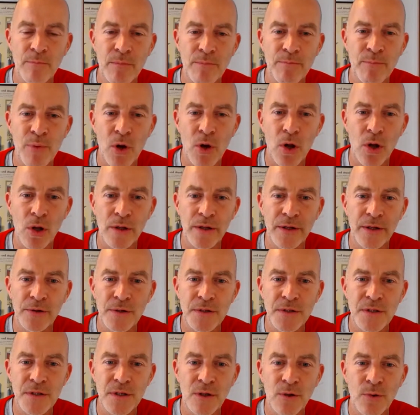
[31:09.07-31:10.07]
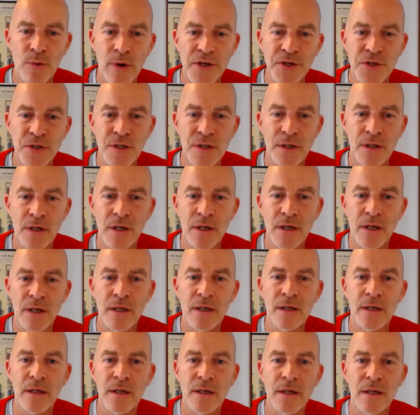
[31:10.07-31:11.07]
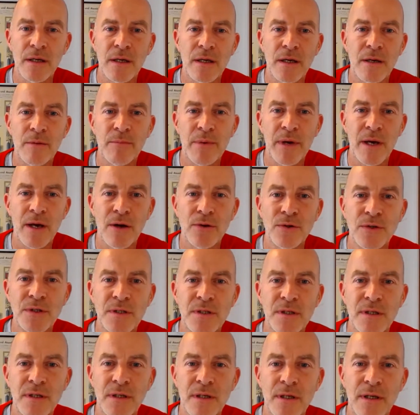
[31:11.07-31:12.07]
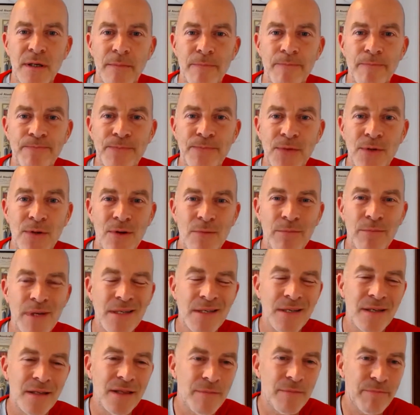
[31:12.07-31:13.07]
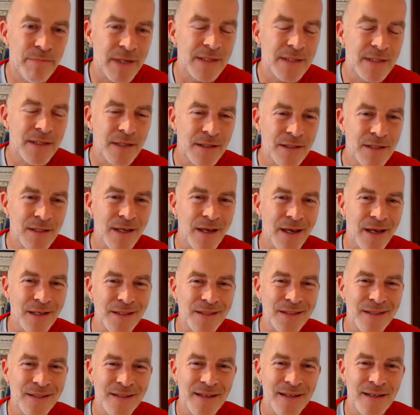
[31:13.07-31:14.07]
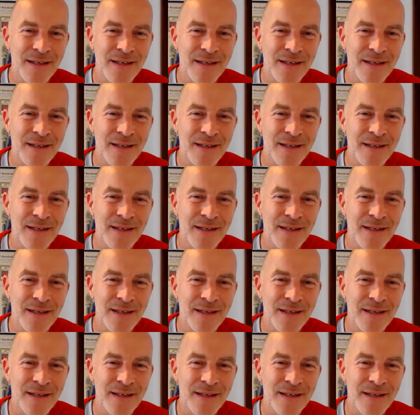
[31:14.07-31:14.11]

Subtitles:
Paul, there is a question about basically the business case.